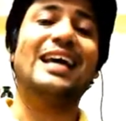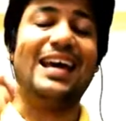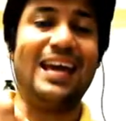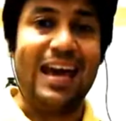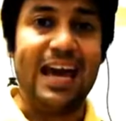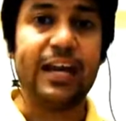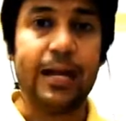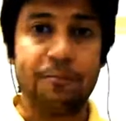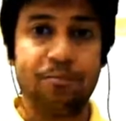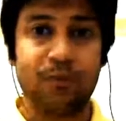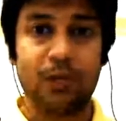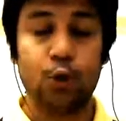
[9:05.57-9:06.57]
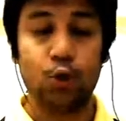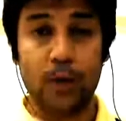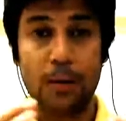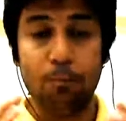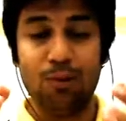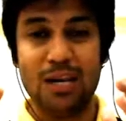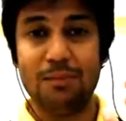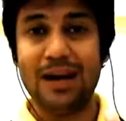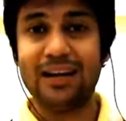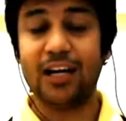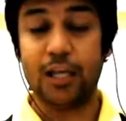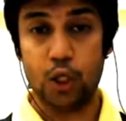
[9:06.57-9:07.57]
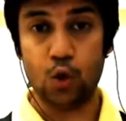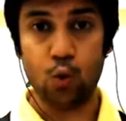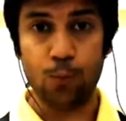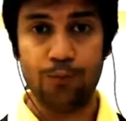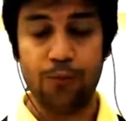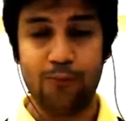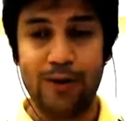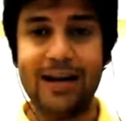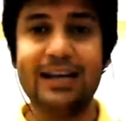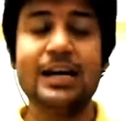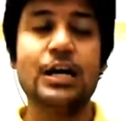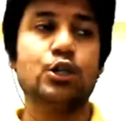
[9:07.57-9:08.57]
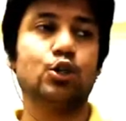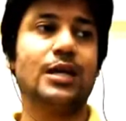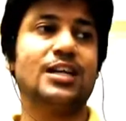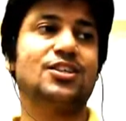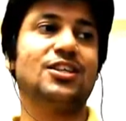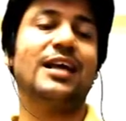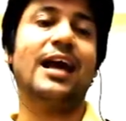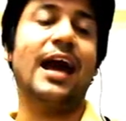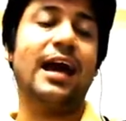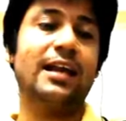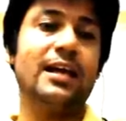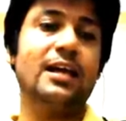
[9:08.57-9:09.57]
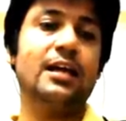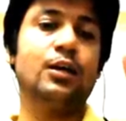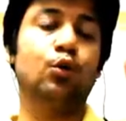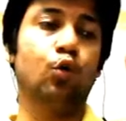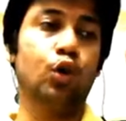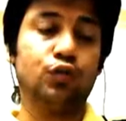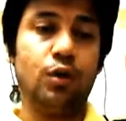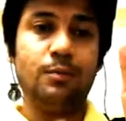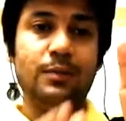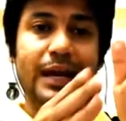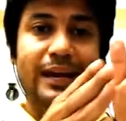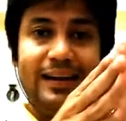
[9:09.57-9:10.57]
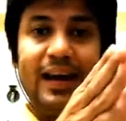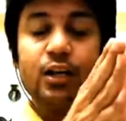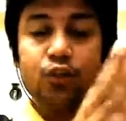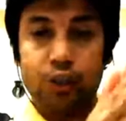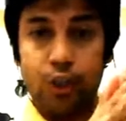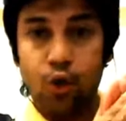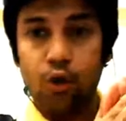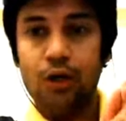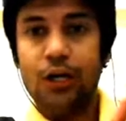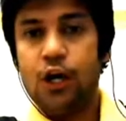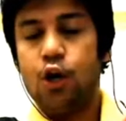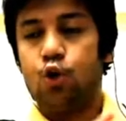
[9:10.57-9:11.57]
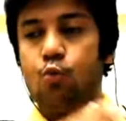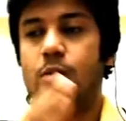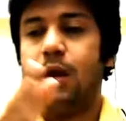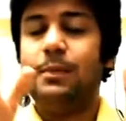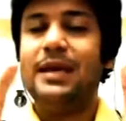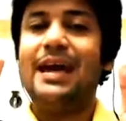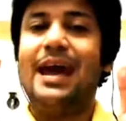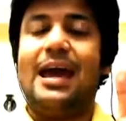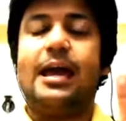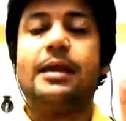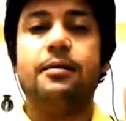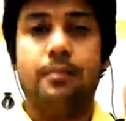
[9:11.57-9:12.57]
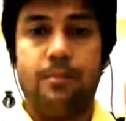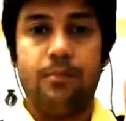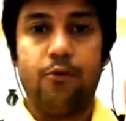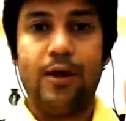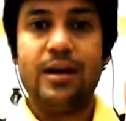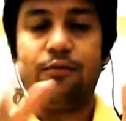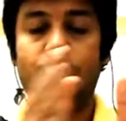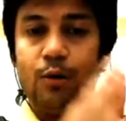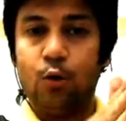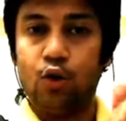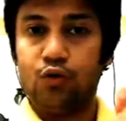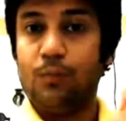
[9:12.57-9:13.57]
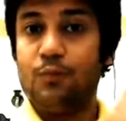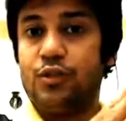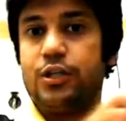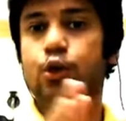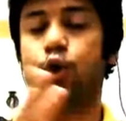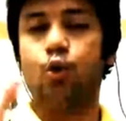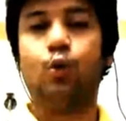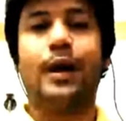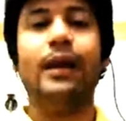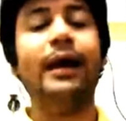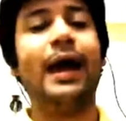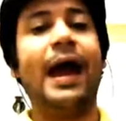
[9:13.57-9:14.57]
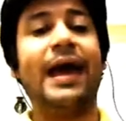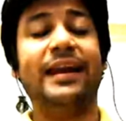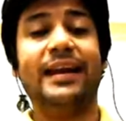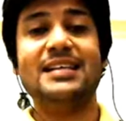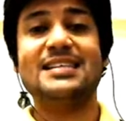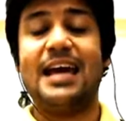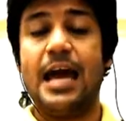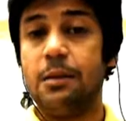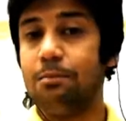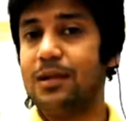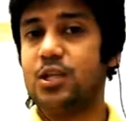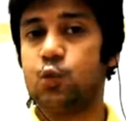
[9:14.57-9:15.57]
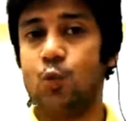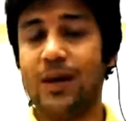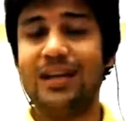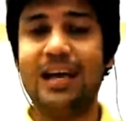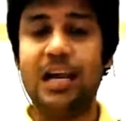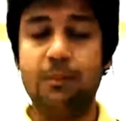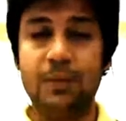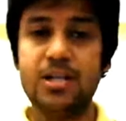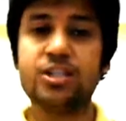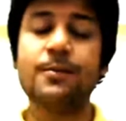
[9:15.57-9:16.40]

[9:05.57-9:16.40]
array to implement a queue, right? So let's say the array goes from index 0 to maybe n, right? Goes from 0 to n, and it has n plus 1 elements